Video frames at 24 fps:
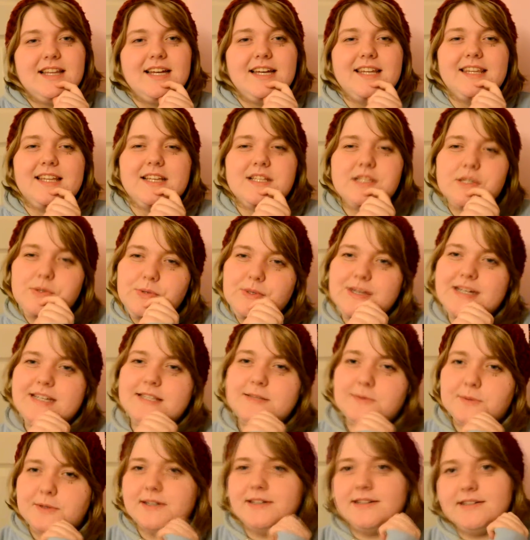Like there's
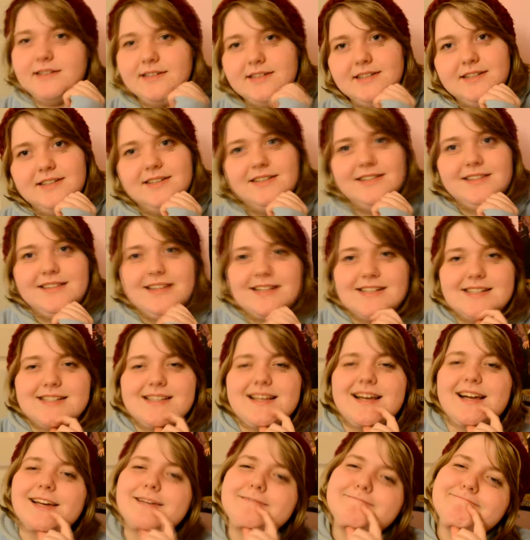always one that is
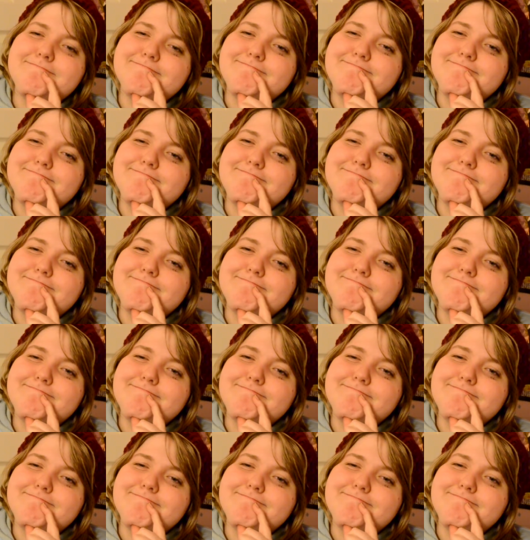like,